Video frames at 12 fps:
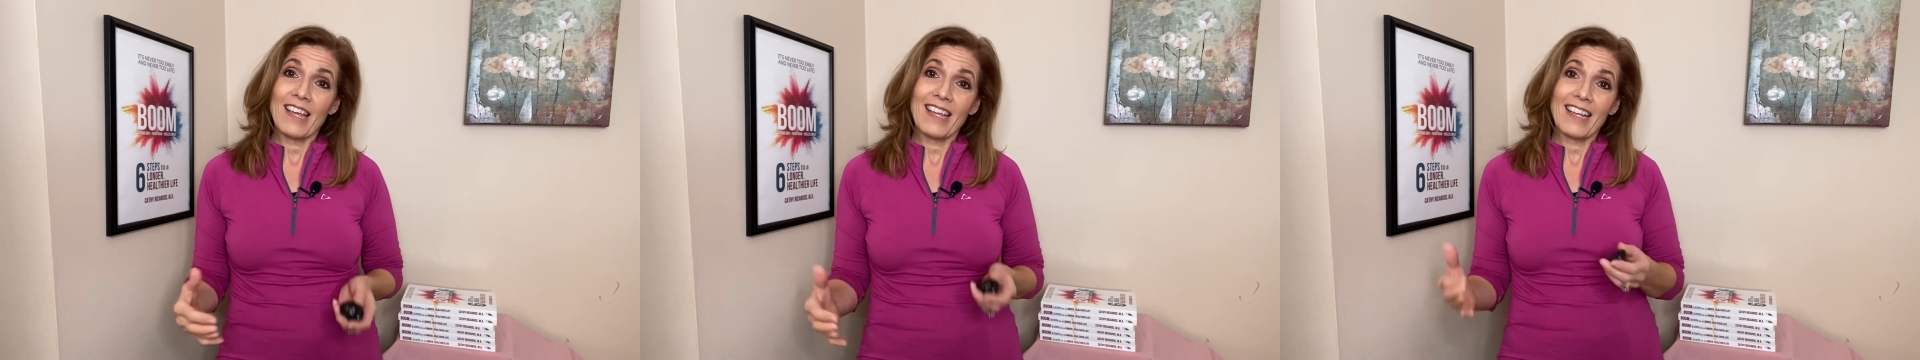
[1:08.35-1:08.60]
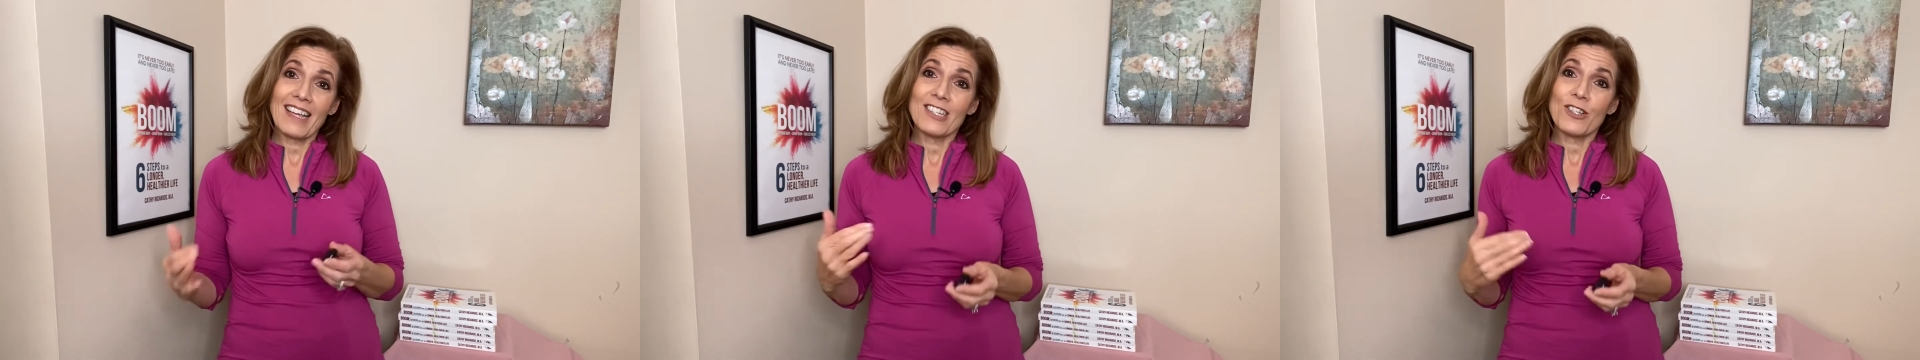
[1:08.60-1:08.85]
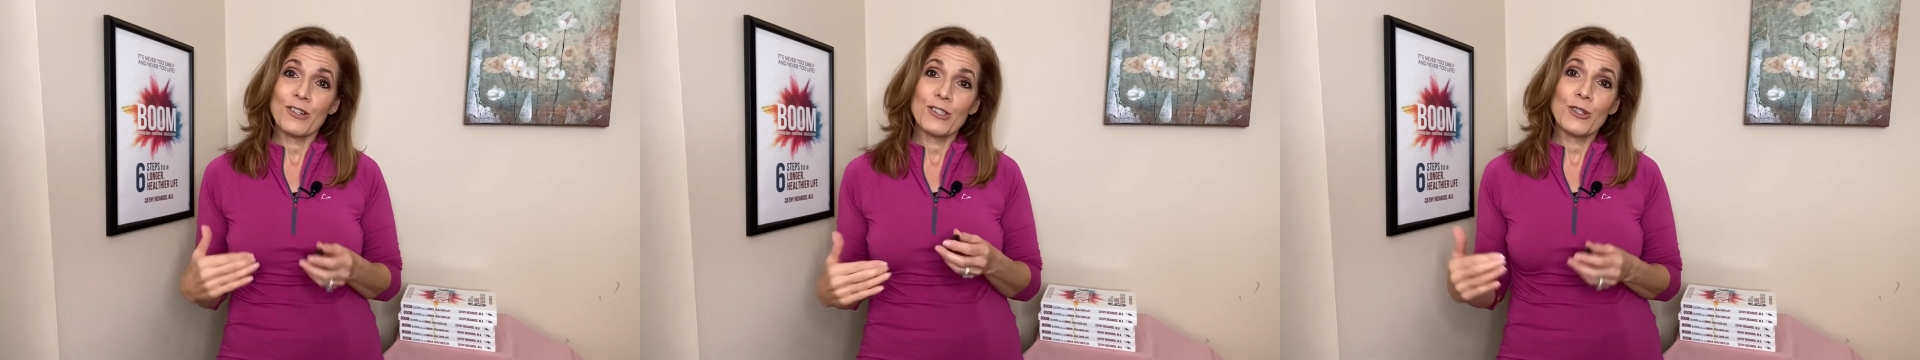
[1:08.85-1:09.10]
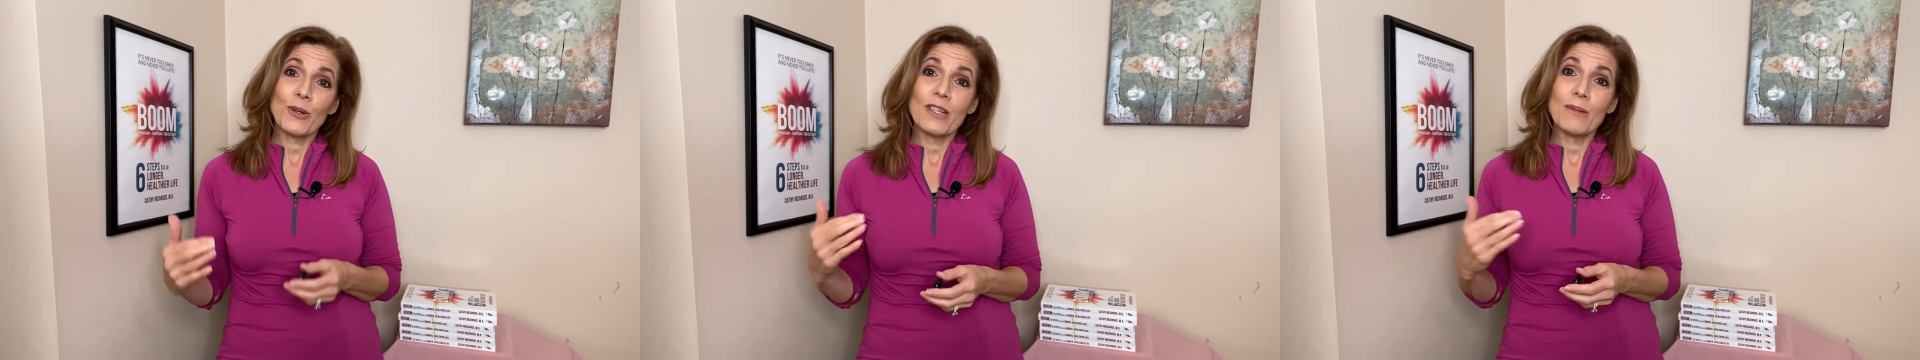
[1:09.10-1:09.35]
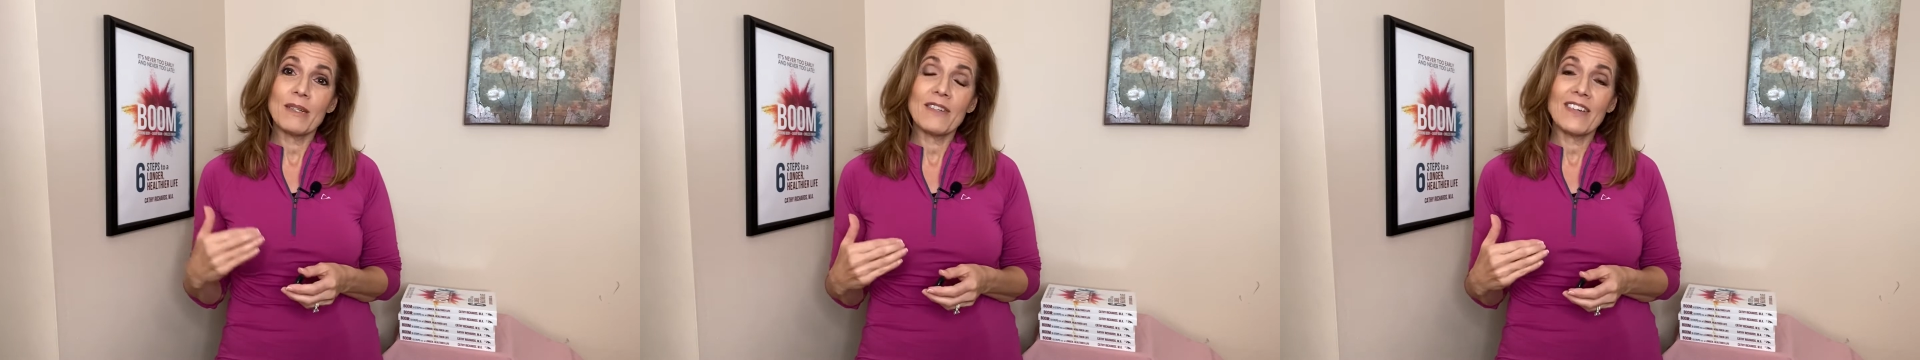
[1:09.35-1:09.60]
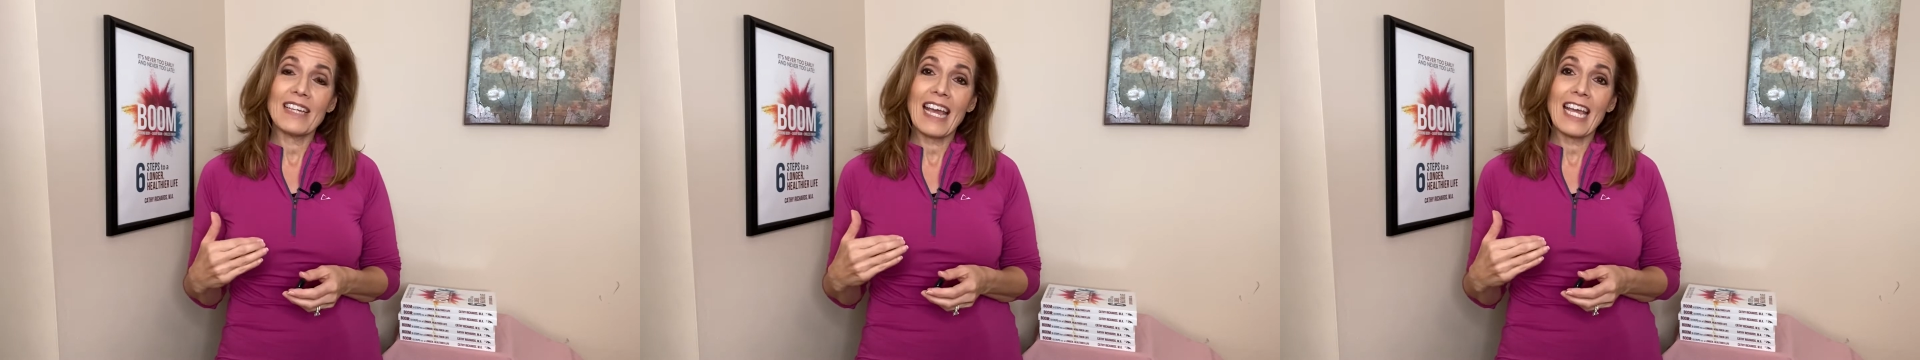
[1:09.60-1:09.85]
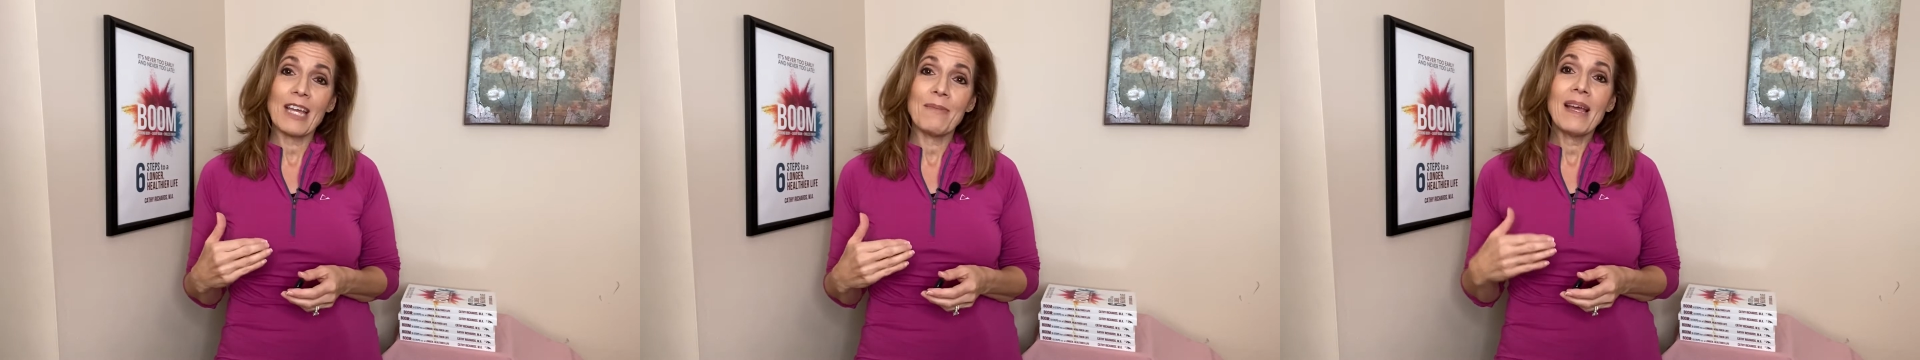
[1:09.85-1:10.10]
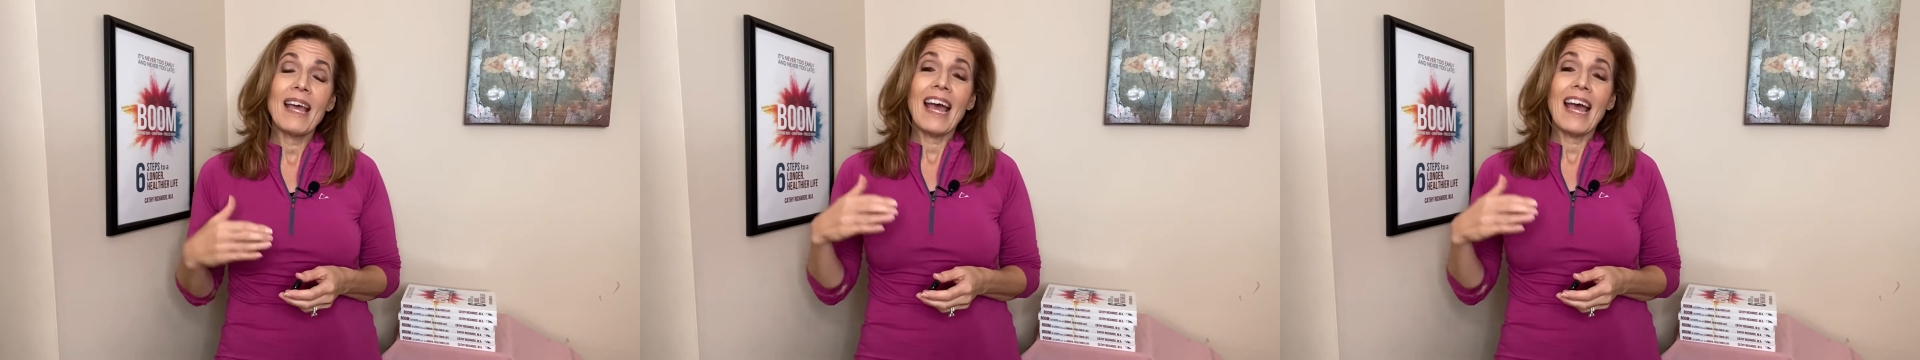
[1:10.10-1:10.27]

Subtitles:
and it can turn into a little bit of a game